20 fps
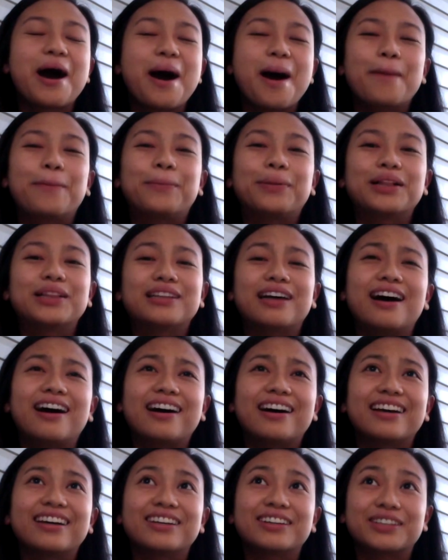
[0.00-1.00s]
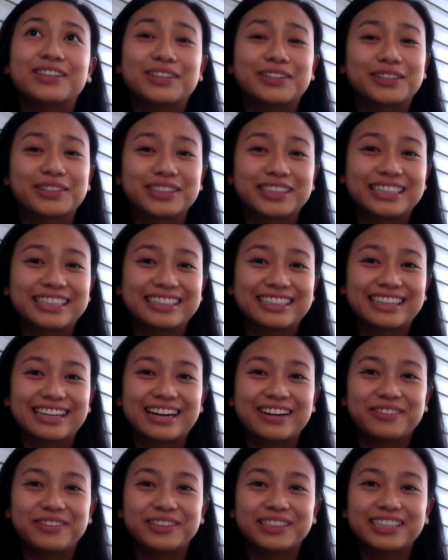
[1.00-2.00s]
apply early. Like,
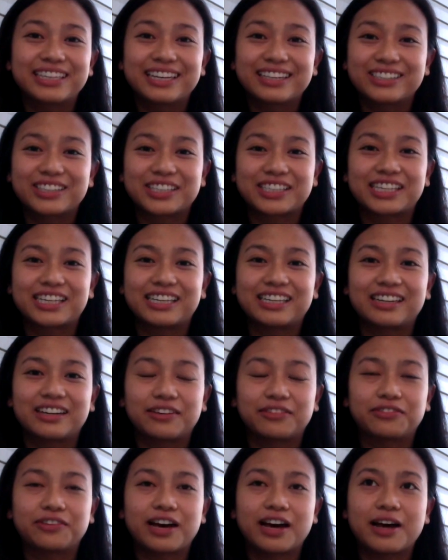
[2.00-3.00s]
I really can't stress that enough.